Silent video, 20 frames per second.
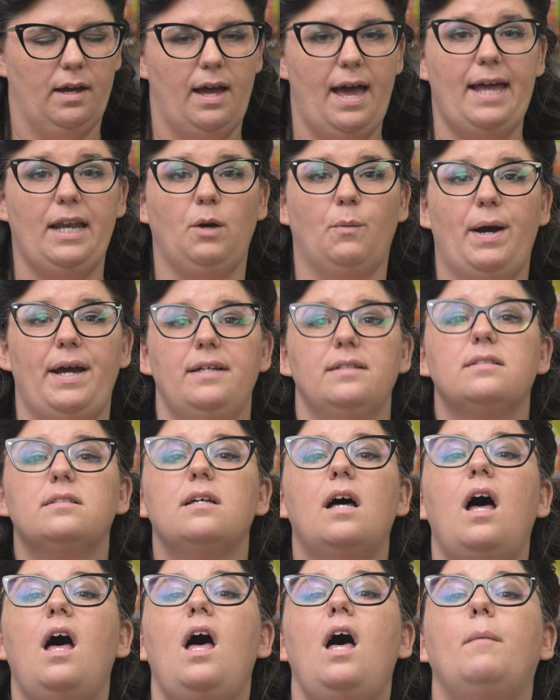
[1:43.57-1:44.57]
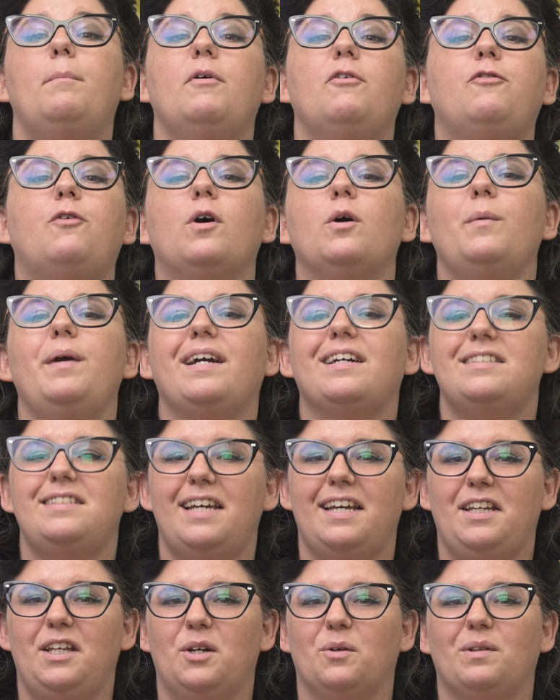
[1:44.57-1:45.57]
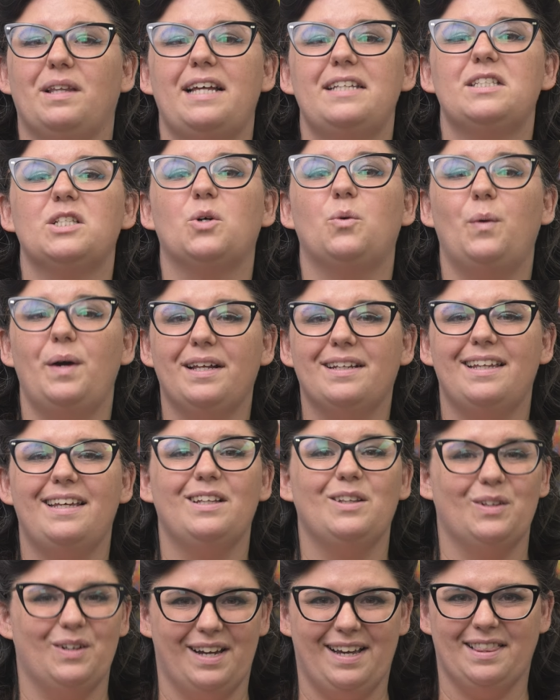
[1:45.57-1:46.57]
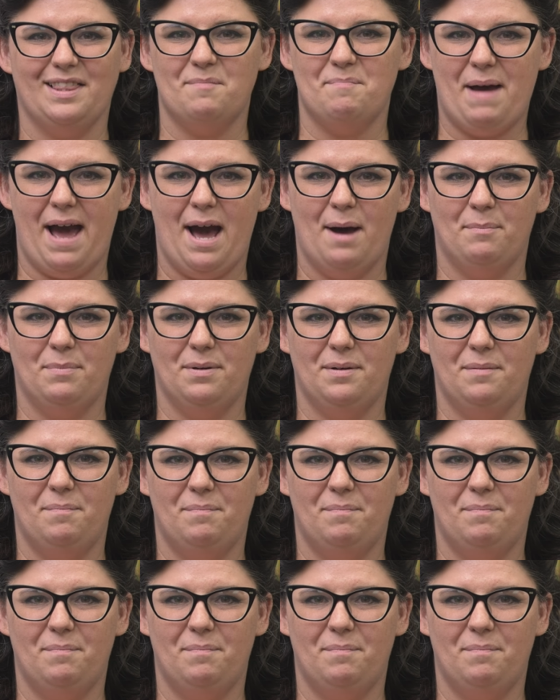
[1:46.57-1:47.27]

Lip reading: Anyways, before we continue, let's quickly look at the map.